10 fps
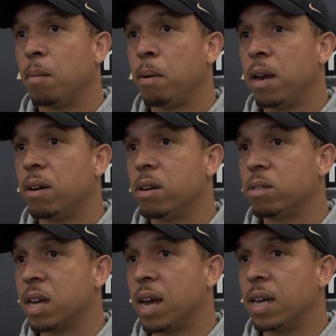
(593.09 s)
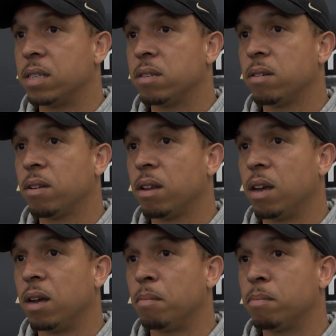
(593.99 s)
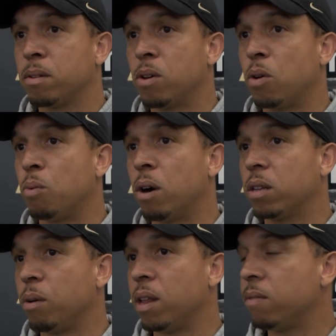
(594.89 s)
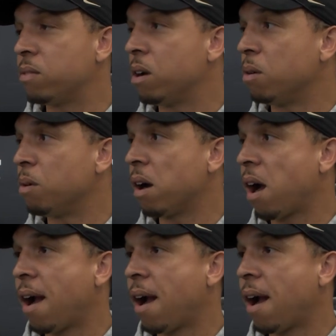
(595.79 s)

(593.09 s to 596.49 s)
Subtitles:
Painter and those guys go to work the way they've gone to work.